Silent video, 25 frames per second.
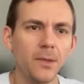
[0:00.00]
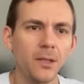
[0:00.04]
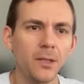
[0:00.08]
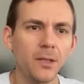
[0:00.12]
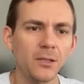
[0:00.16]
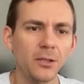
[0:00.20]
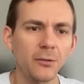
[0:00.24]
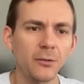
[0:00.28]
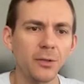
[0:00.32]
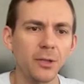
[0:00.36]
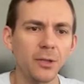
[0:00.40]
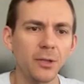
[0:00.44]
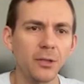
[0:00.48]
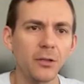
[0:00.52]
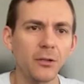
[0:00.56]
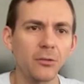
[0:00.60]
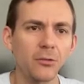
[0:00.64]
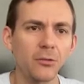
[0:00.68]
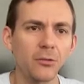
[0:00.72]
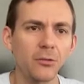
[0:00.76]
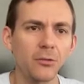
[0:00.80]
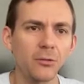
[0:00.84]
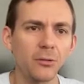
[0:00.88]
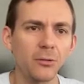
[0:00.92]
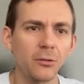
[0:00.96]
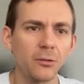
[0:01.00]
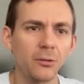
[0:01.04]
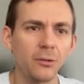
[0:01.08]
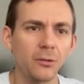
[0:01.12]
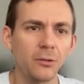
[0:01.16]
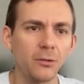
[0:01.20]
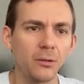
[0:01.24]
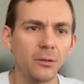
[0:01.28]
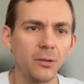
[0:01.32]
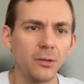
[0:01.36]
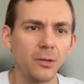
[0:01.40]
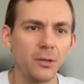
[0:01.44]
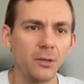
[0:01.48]
So we'll go to
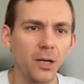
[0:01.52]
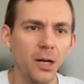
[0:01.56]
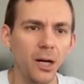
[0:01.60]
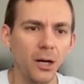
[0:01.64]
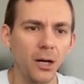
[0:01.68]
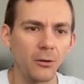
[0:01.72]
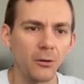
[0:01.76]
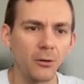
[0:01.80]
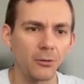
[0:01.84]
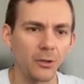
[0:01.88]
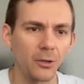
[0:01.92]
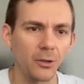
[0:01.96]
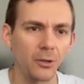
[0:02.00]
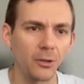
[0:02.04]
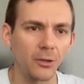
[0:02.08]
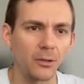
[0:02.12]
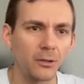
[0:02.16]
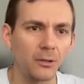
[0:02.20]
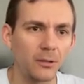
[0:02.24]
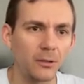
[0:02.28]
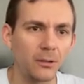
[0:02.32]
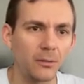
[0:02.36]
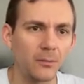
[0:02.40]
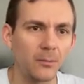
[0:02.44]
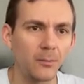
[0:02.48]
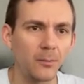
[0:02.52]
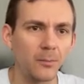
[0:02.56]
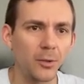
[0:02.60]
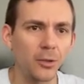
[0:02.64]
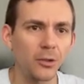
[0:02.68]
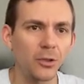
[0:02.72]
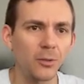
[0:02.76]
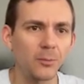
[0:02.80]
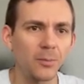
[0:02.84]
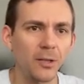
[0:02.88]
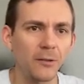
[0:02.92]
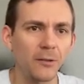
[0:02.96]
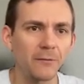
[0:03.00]
our
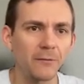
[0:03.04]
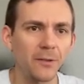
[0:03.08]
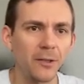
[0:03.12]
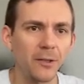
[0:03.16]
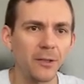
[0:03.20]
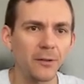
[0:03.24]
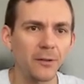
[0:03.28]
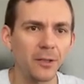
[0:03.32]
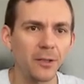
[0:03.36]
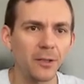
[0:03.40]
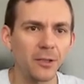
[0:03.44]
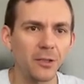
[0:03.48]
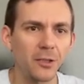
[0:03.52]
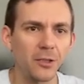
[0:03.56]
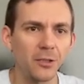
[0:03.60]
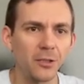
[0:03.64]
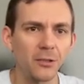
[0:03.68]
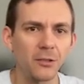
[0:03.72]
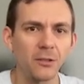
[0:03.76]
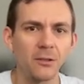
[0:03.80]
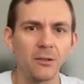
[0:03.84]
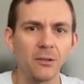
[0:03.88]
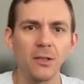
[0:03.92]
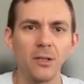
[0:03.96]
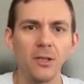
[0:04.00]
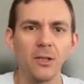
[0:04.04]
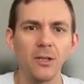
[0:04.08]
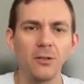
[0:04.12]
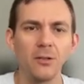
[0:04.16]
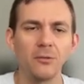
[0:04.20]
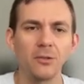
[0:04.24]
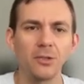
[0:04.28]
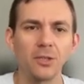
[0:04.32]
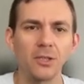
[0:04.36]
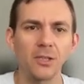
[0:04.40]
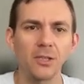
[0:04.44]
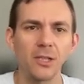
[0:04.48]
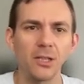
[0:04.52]
protobuf definition,
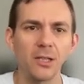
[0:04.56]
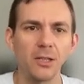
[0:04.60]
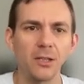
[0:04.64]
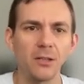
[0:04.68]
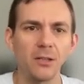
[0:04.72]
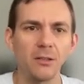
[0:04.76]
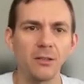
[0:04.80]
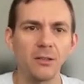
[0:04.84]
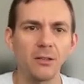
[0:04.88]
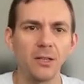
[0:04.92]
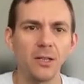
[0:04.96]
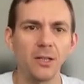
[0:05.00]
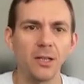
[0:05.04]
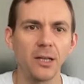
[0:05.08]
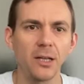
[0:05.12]
which is here.